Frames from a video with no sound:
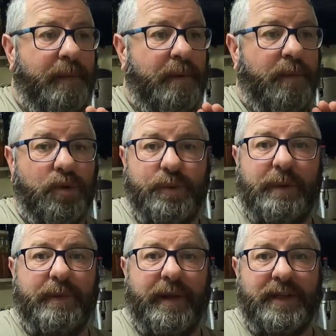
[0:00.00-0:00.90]
but most
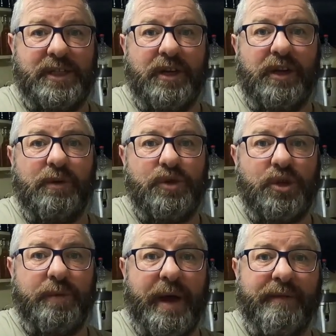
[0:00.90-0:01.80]
people that I see on
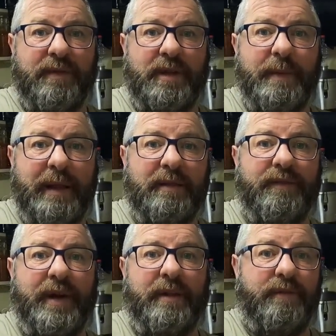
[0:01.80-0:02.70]
YouTube, they have the demand
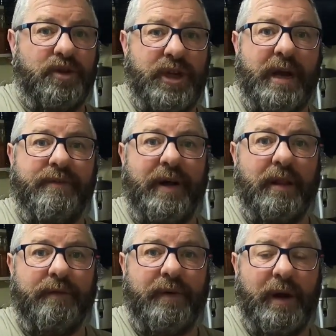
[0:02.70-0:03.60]
valve or check
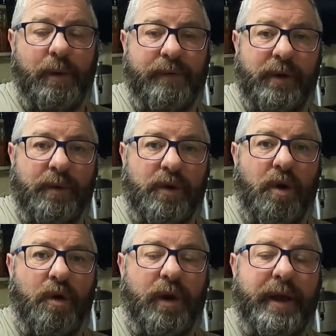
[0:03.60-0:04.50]
valve, however you want to
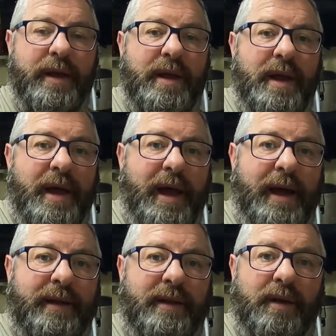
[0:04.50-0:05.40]
call it,
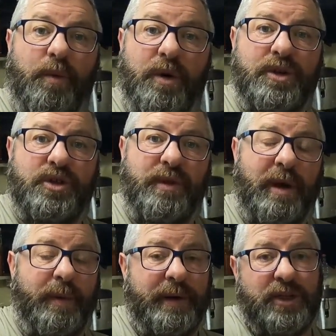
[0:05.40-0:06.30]
and it works through
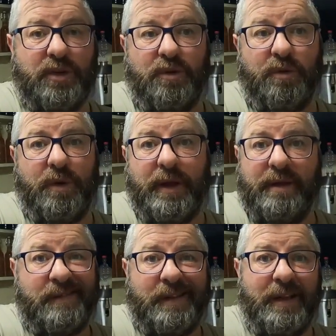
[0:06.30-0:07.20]
that way. So
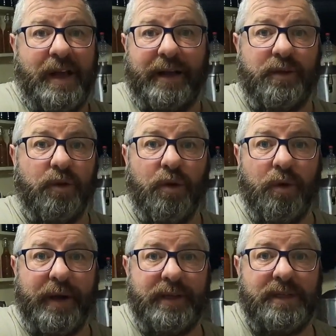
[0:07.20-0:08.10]
I don't know,
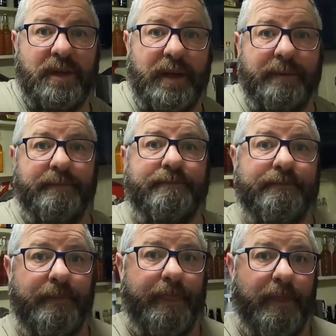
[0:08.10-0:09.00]
guys,
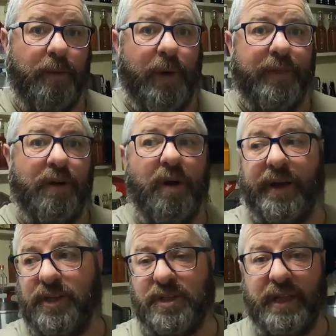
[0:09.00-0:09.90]
whether or not
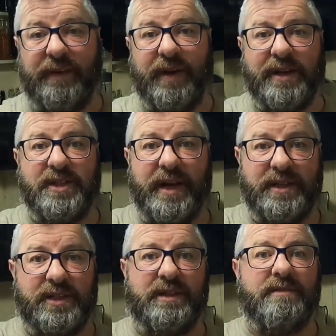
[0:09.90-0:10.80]
I just leave it as it
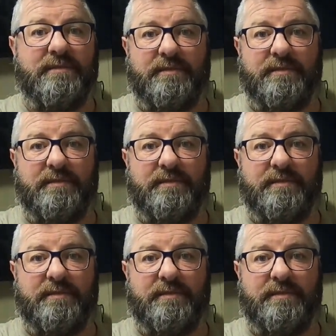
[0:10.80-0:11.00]
is,